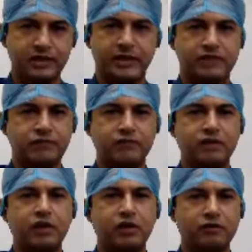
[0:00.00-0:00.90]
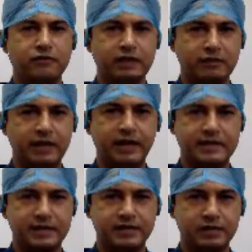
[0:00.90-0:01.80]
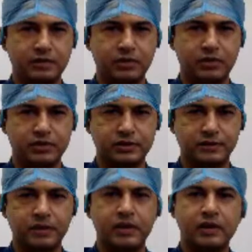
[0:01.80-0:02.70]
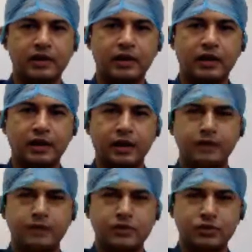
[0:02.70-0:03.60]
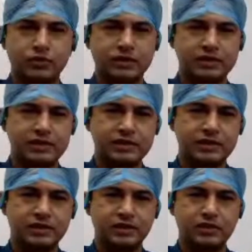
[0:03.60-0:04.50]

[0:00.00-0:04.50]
and that's why we all feel very excited about it. So this is the